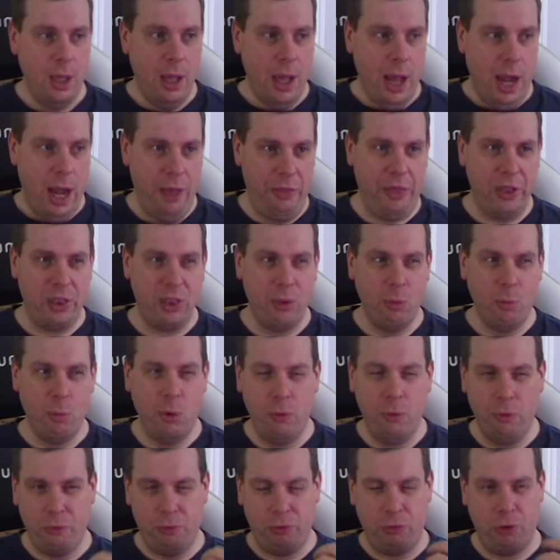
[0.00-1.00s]
I think the
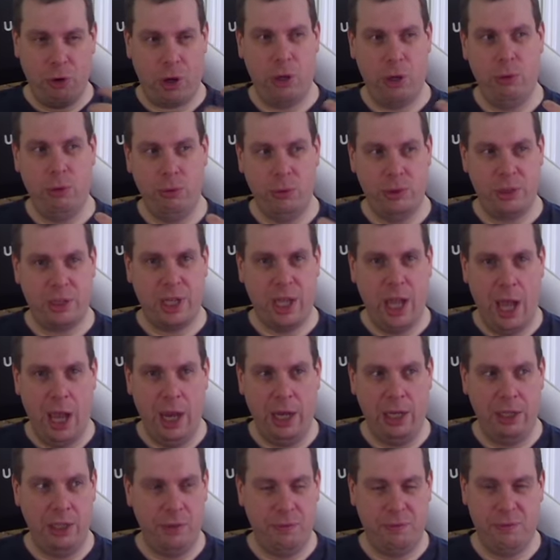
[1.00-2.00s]
Wolf Dragoons
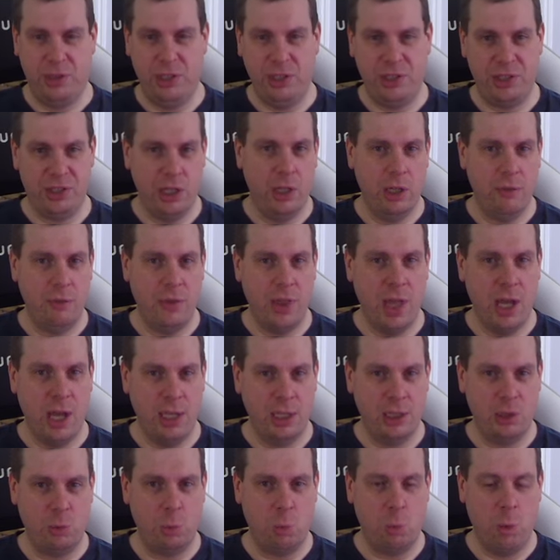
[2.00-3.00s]
kind of deserve
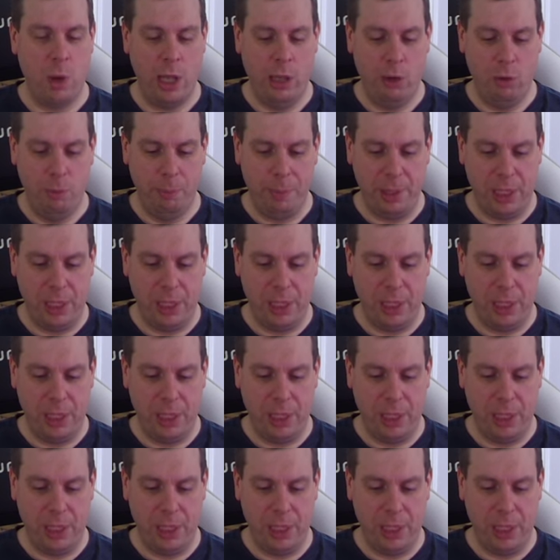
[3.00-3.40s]
that as well,